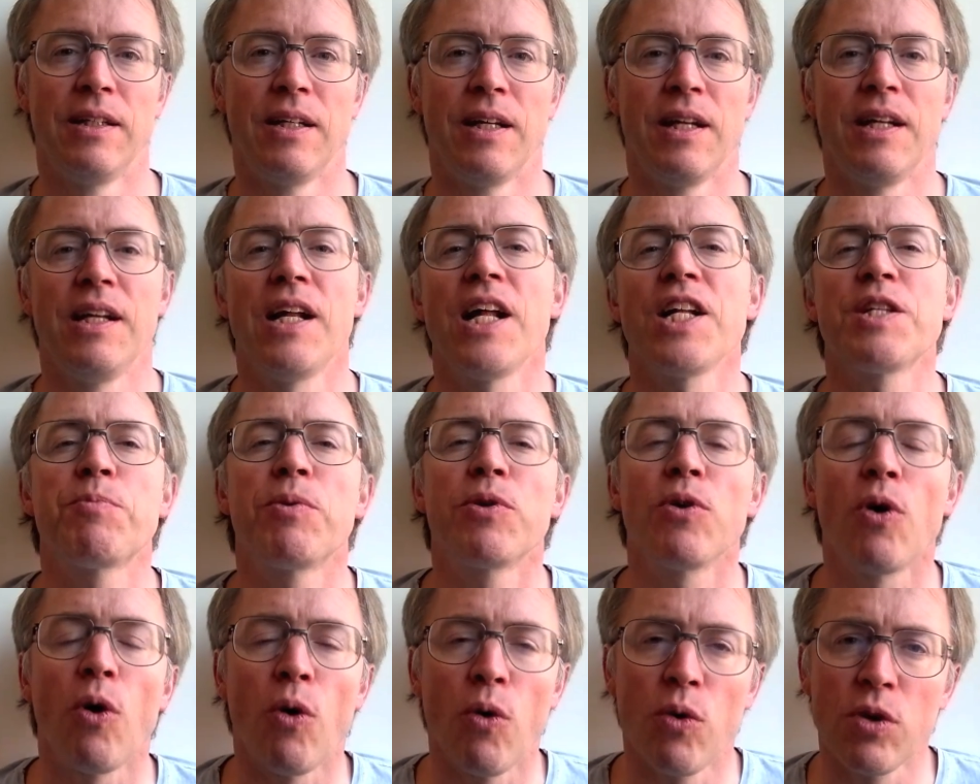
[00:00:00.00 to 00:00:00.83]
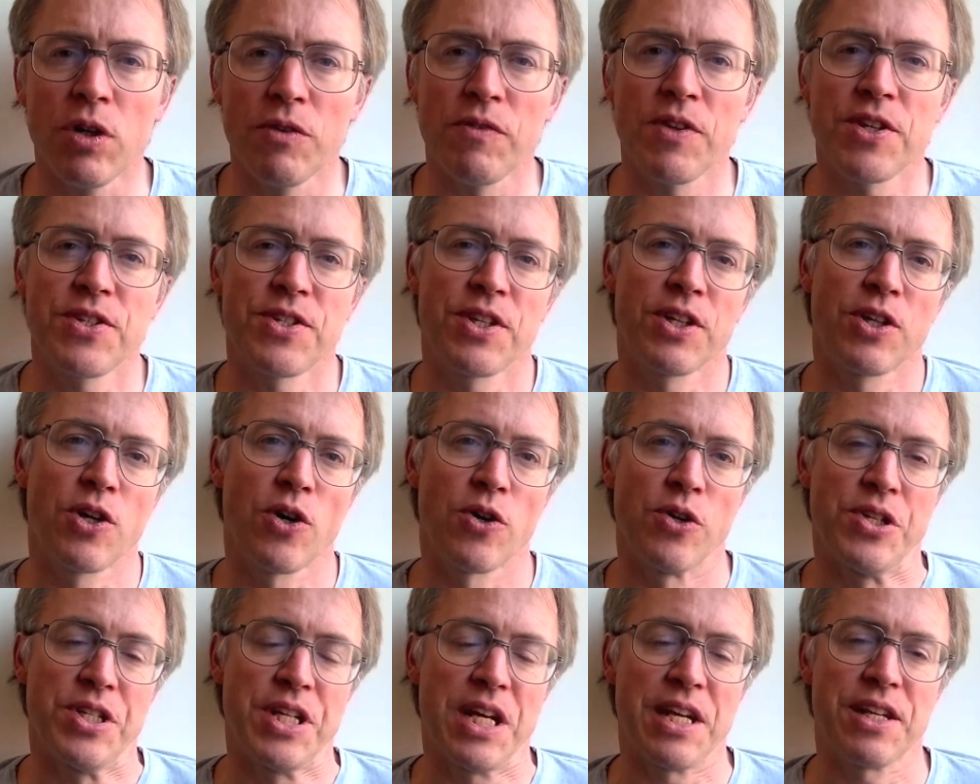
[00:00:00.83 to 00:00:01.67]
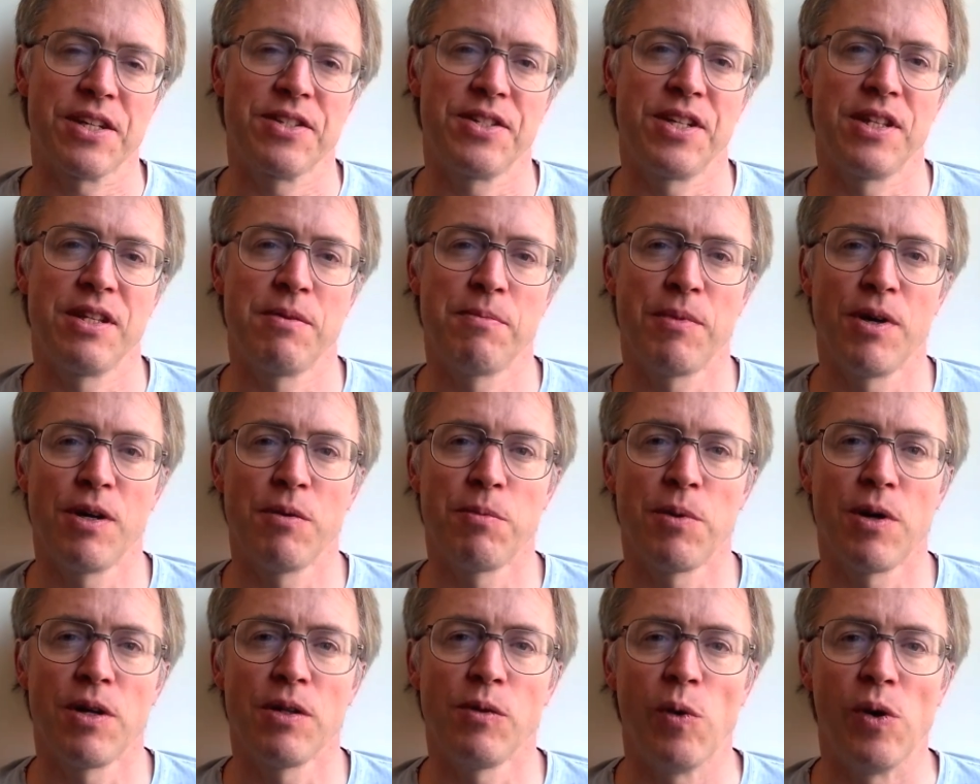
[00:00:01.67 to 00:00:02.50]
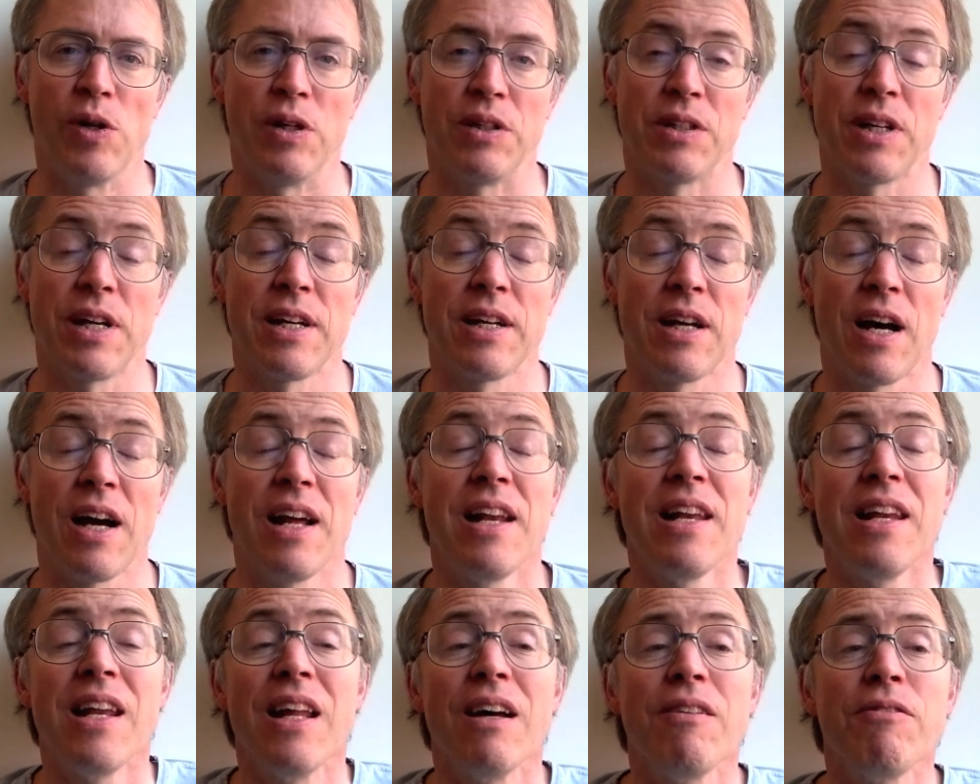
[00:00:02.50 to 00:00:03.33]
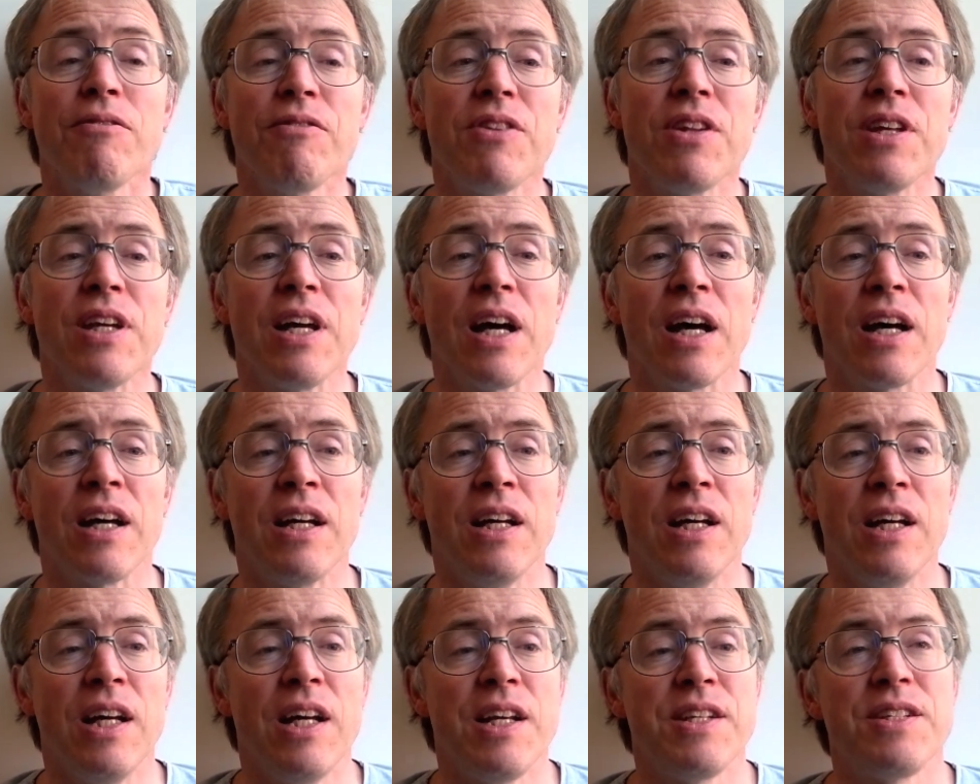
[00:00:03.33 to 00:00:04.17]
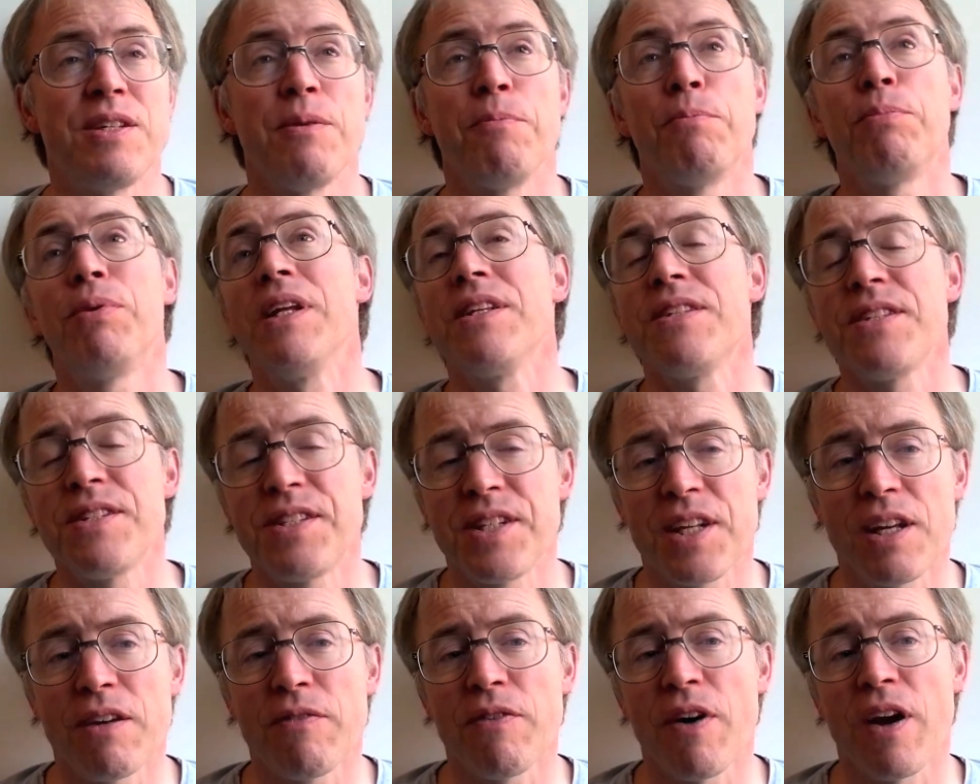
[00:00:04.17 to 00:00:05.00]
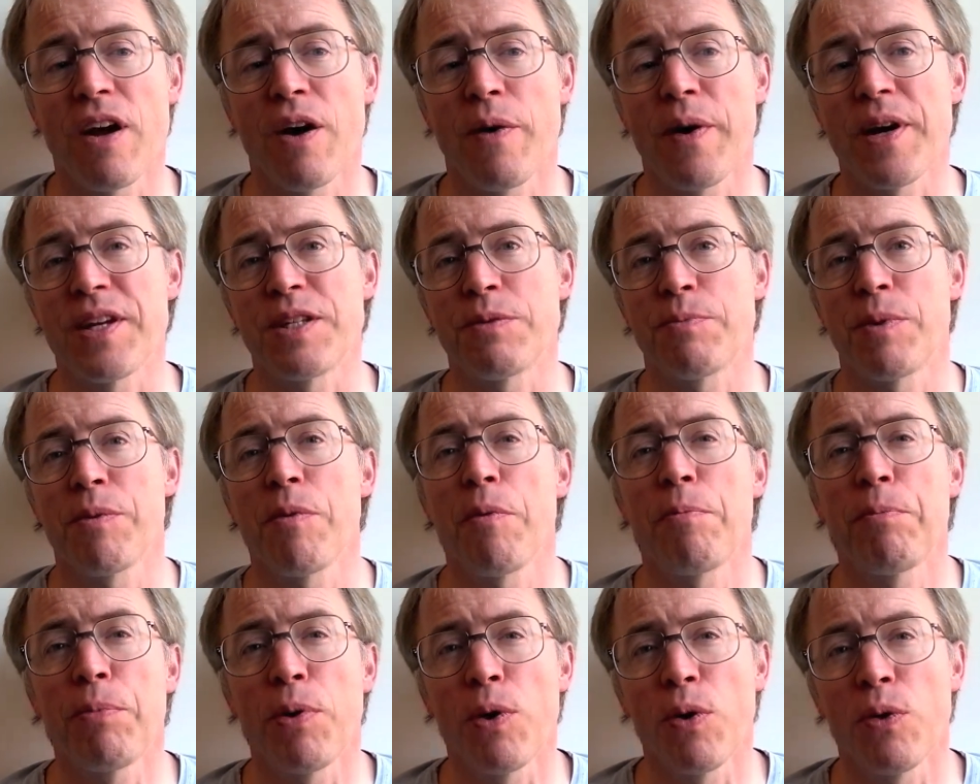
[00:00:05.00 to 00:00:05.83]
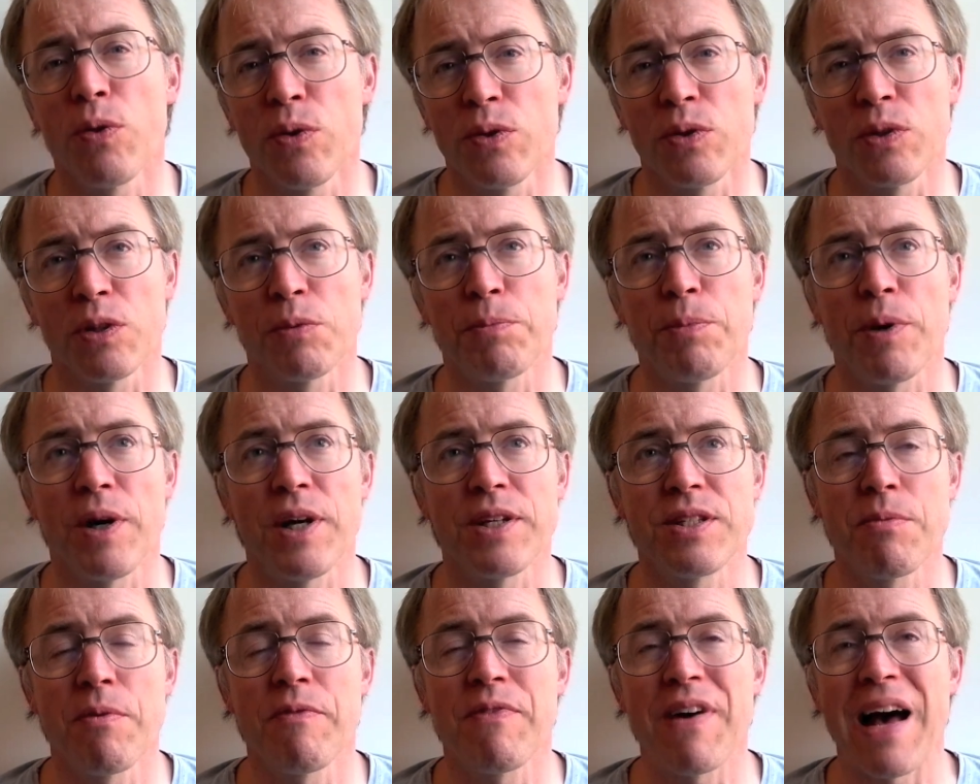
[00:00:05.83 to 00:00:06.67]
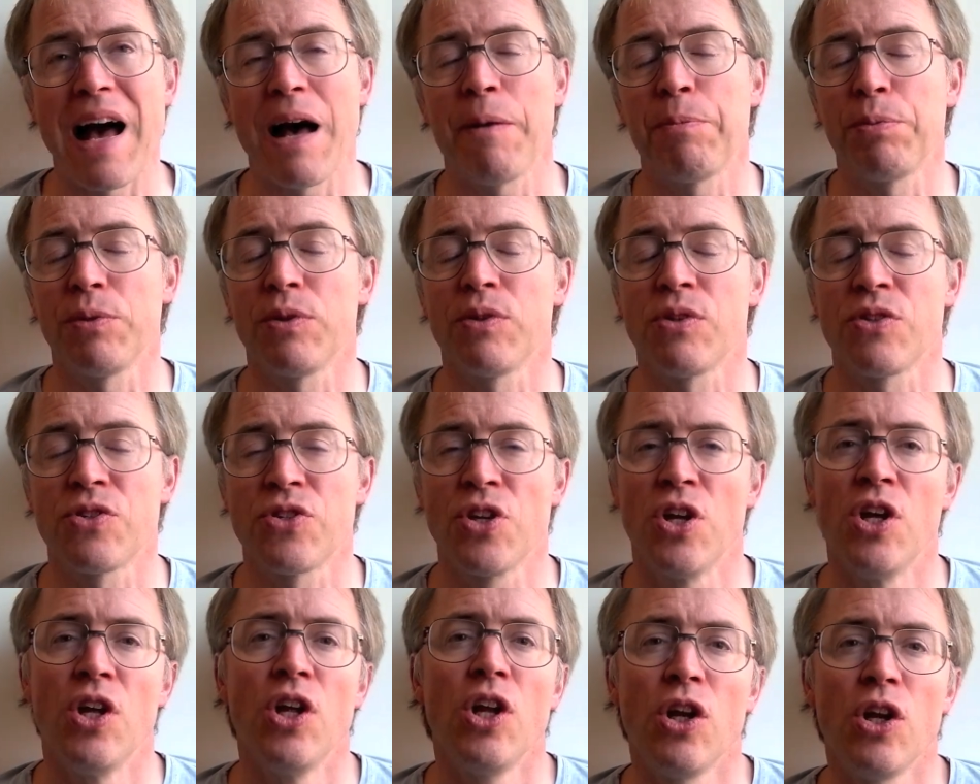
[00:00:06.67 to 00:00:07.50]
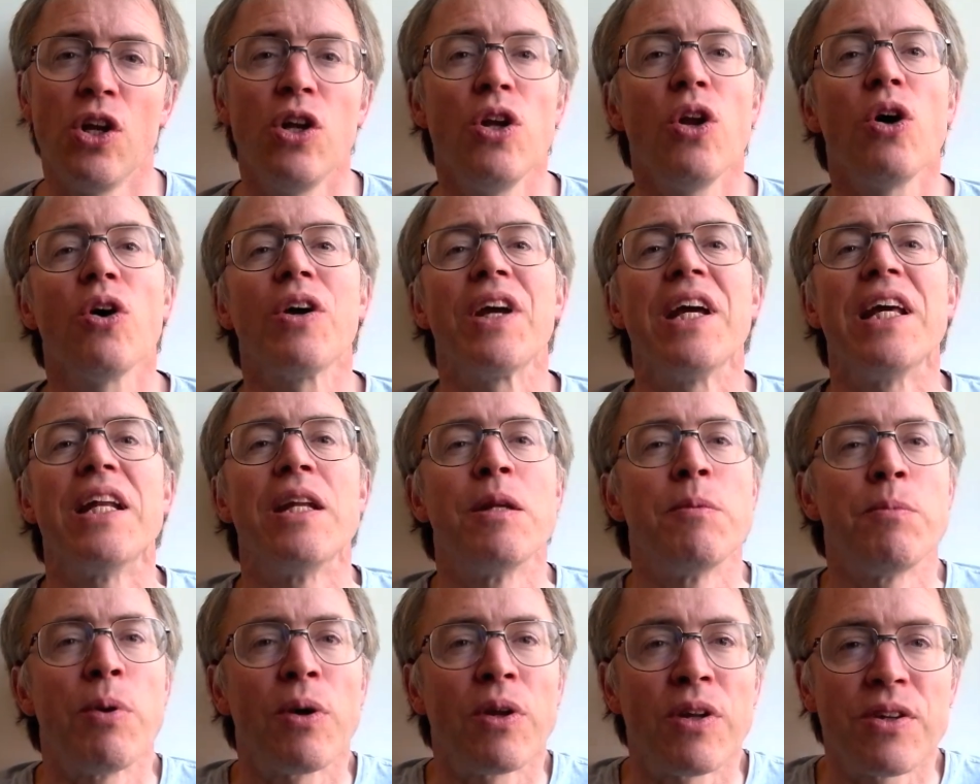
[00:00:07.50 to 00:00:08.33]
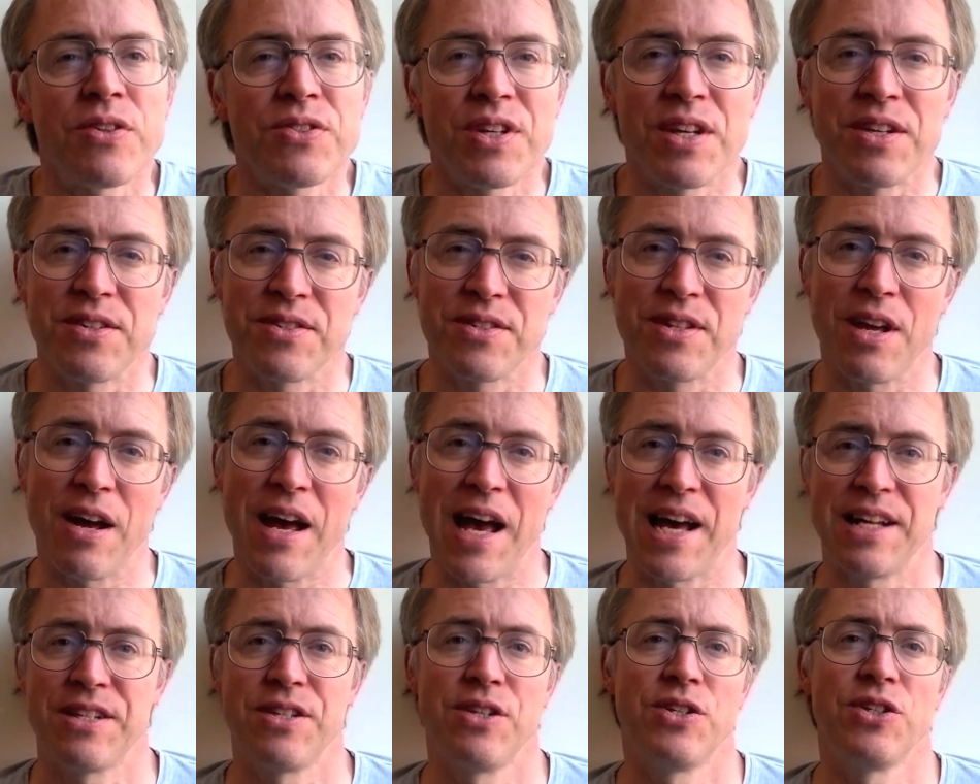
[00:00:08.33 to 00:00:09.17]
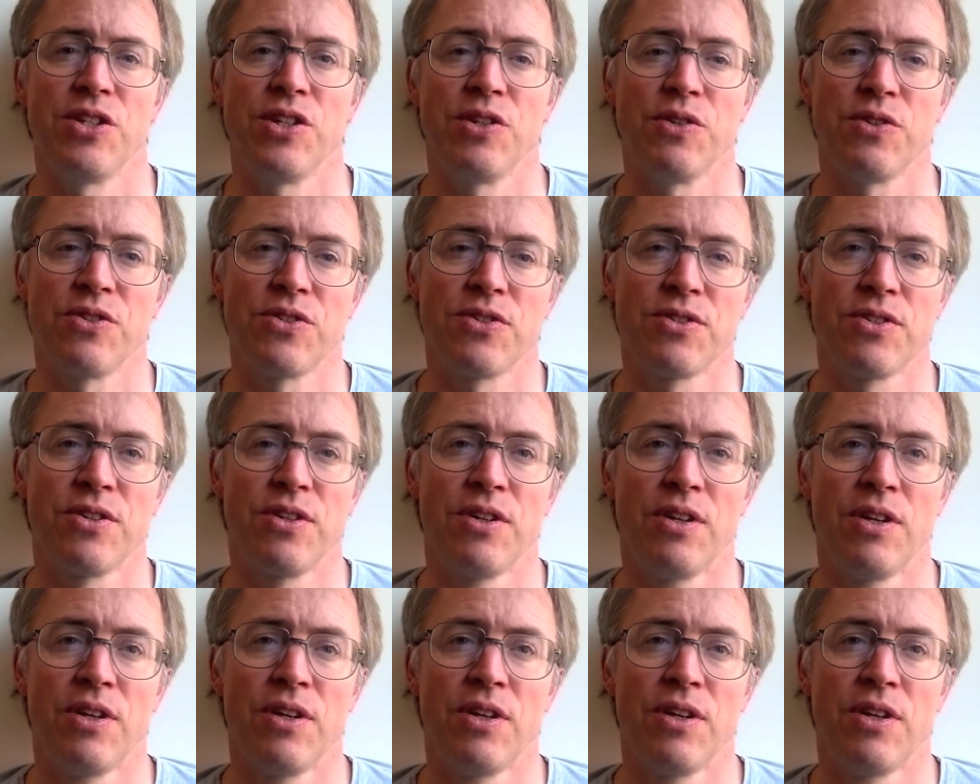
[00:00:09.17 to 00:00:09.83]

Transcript: Let's put all of this in context in the mobile world. I love the simplicity of iOS, but I'm appalled by some of Apple's lock-in policies and their attitudes.